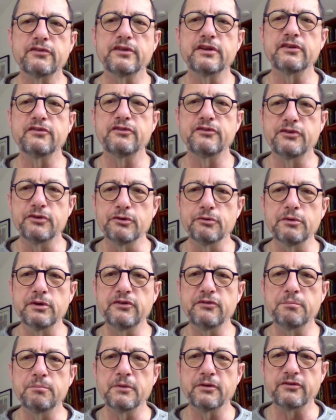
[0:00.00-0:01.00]
this
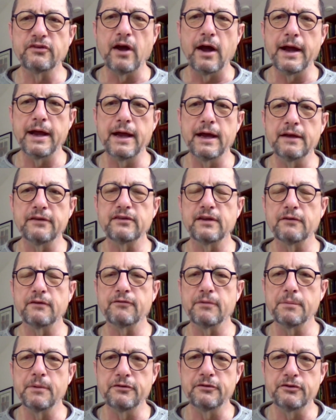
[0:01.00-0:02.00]
Jewish Messiah sent
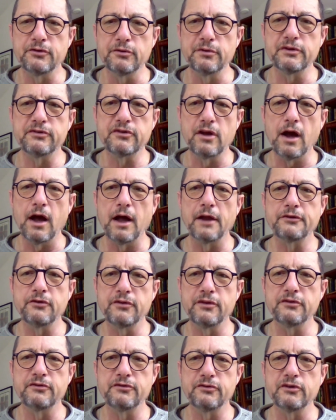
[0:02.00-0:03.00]
from the Jewish God to
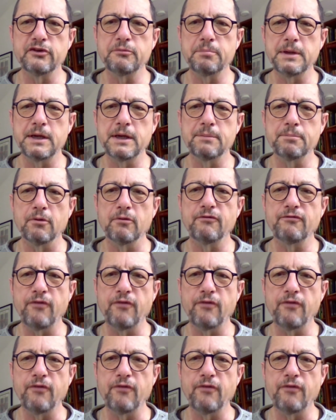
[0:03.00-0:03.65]
the Jewish people,